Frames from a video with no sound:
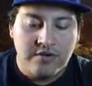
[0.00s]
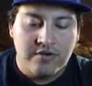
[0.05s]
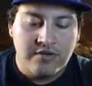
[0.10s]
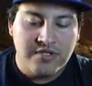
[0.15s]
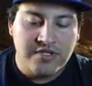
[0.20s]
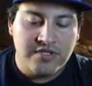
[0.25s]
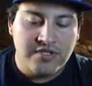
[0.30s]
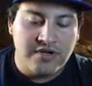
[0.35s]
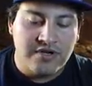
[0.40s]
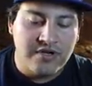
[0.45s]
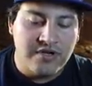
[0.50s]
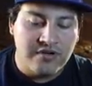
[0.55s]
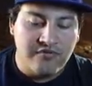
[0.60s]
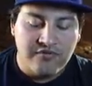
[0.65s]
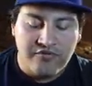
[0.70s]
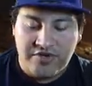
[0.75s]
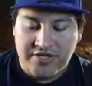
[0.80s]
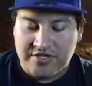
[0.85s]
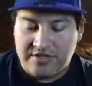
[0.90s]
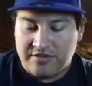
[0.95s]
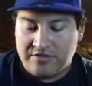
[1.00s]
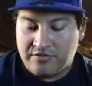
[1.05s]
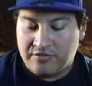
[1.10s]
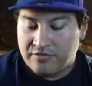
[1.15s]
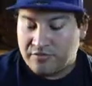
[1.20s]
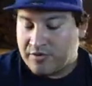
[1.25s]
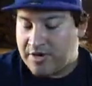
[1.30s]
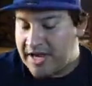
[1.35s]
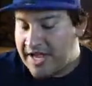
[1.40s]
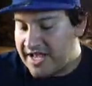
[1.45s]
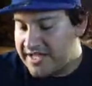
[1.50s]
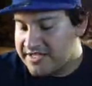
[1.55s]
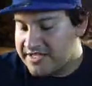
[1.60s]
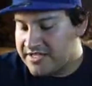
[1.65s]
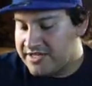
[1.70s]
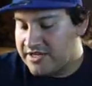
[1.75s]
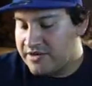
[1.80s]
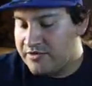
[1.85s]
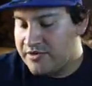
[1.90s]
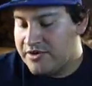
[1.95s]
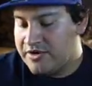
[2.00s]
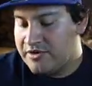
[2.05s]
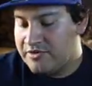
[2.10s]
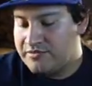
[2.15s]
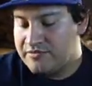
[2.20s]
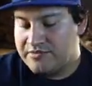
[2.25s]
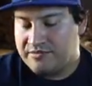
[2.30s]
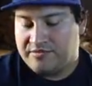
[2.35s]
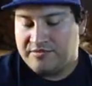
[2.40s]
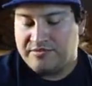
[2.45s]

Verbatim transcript: Starting off with grass. There we go.